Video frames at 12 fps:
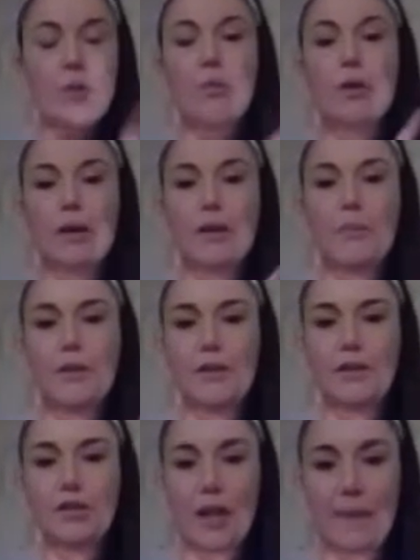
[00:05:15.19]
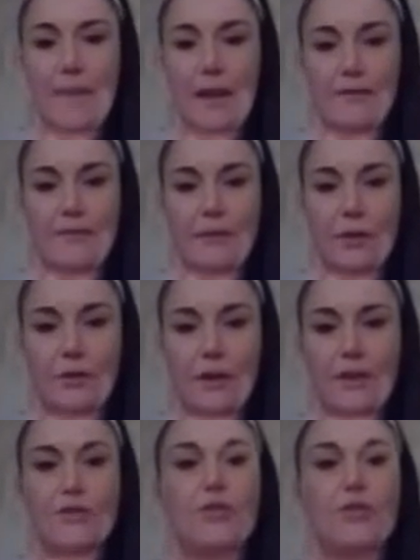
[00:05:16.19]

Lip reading: we're gonna put a champagne floater on.